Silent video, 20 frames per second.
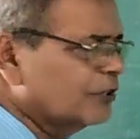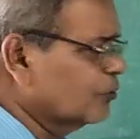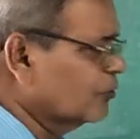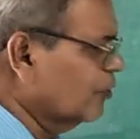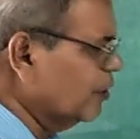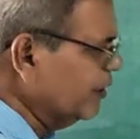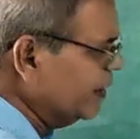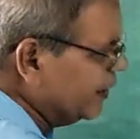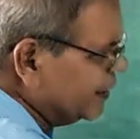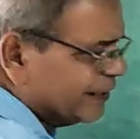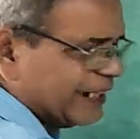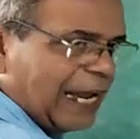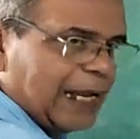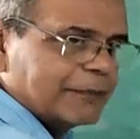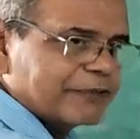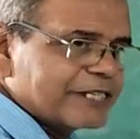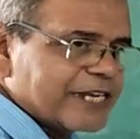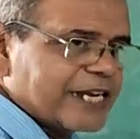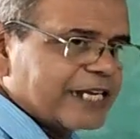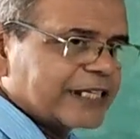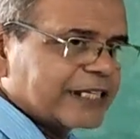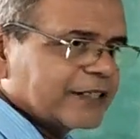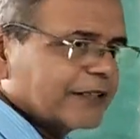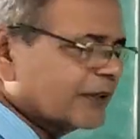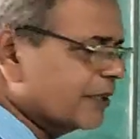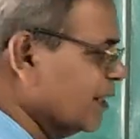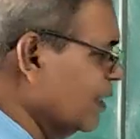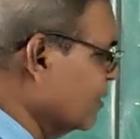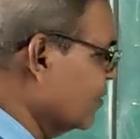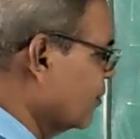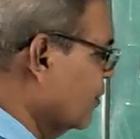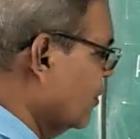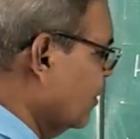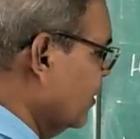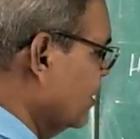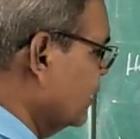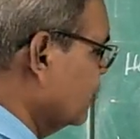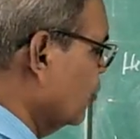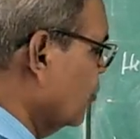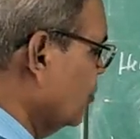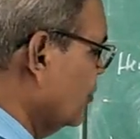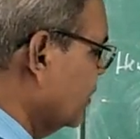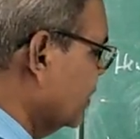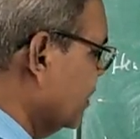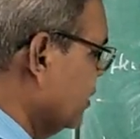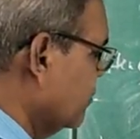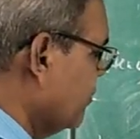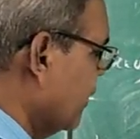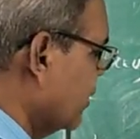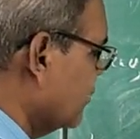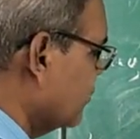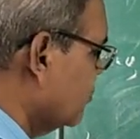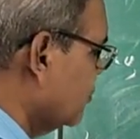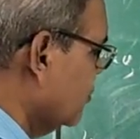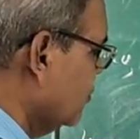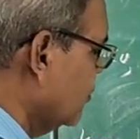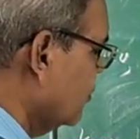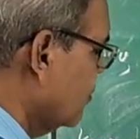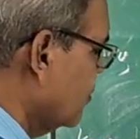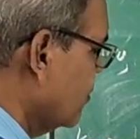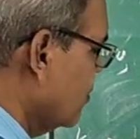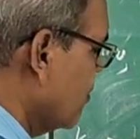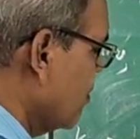So times N. Okay, so it will be 3/2.